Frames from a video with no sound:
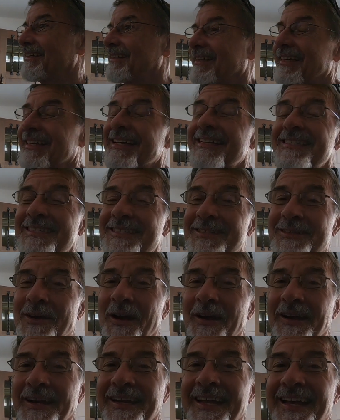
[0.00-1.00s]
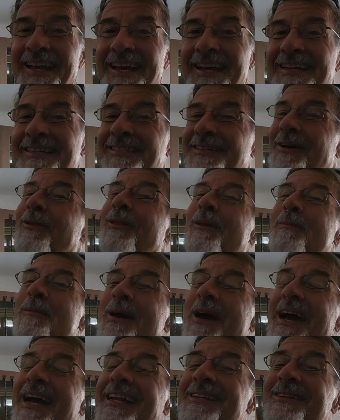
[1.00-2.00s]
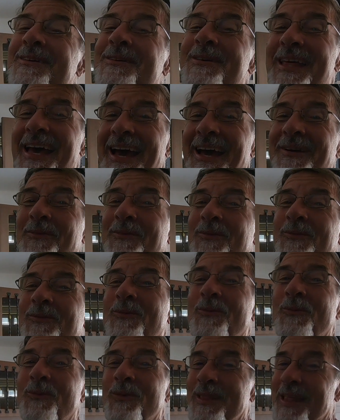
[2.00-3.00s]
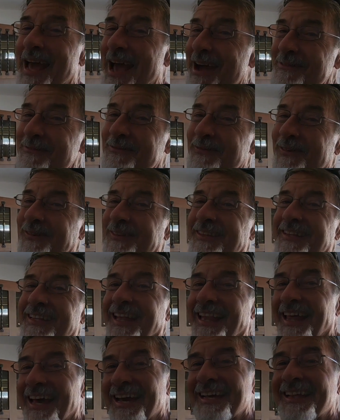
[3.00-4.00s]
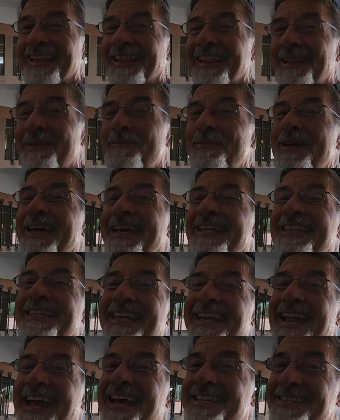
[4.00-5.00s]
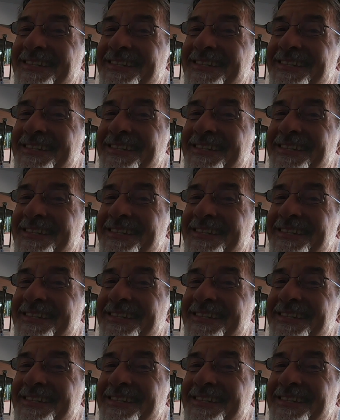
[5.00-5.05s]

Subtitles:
get started. So let me go ahead and do that. Without further delay, let me get today's